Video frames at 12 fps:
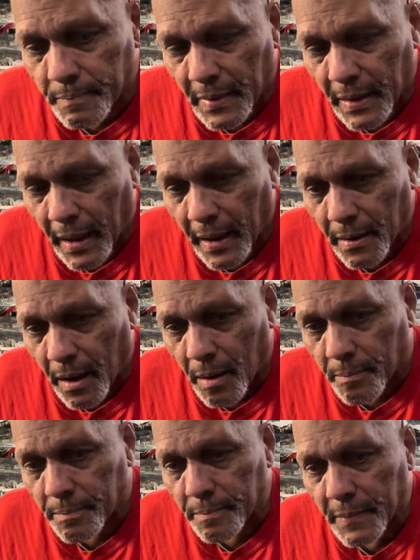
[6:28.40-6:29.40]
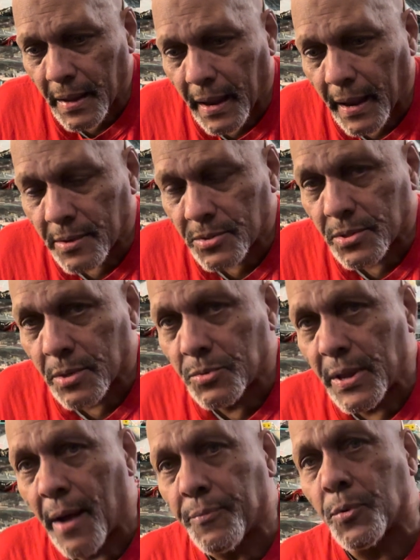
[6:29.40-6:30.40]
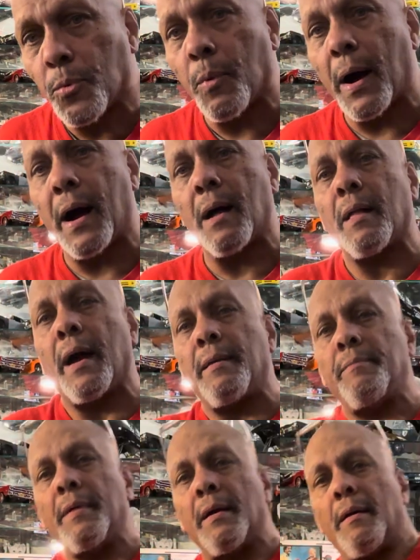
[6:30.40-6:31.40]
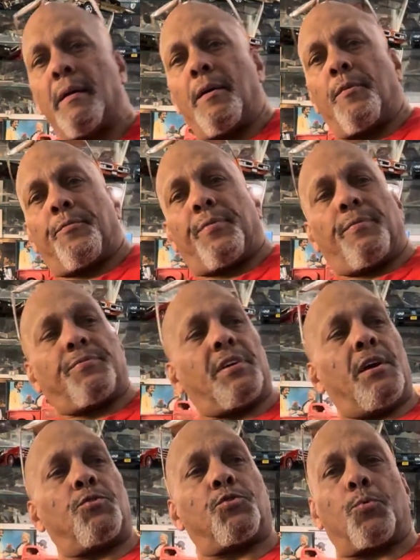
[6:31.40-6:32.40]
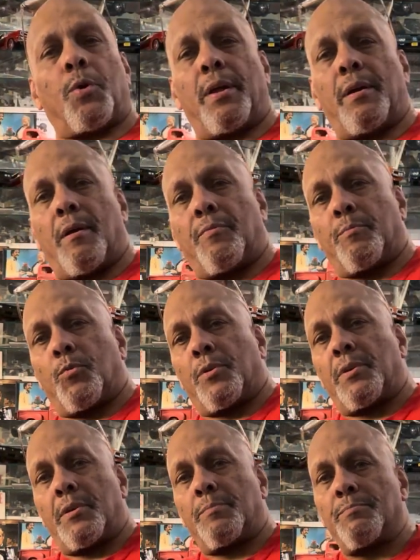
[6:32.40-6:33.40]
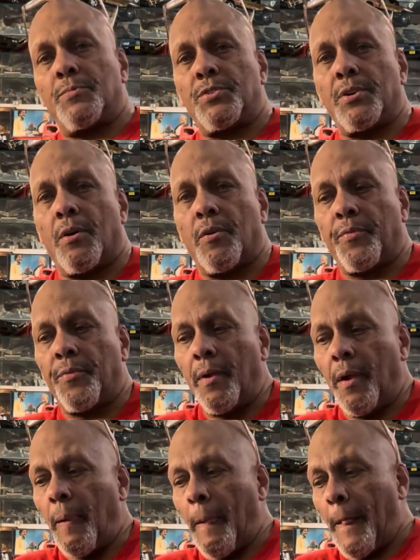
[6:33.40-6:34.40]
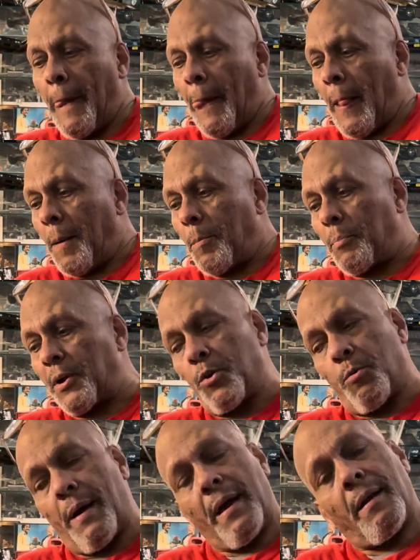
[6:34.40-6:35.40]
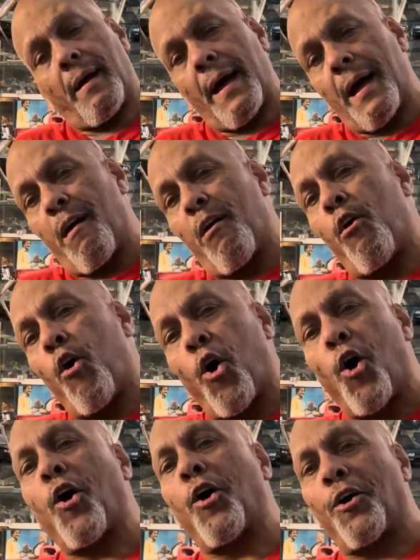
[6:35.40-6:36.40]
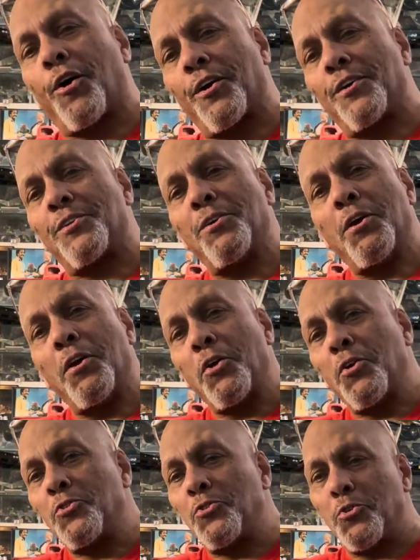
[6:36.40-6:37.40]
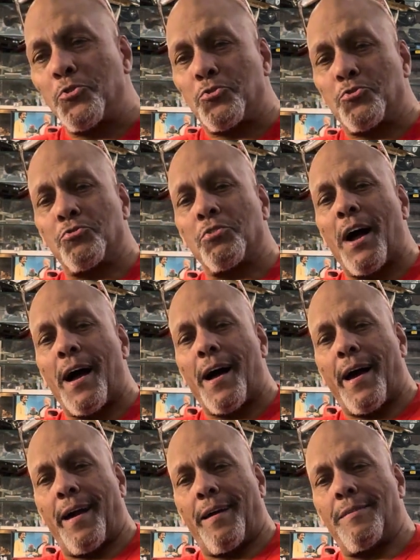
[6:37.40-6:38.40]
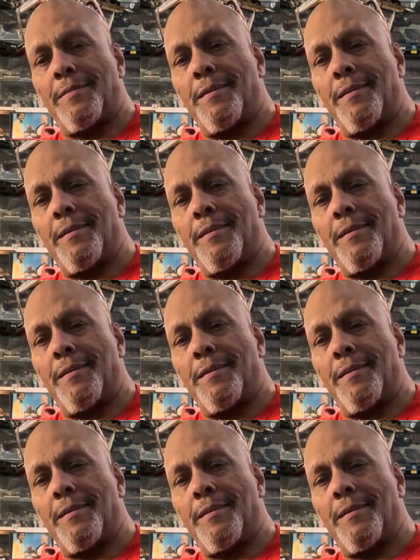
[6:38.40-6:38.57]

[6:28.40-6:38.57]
and up. And after a while, I had 15, 20 of them on the shelf. But no matter how hard you try,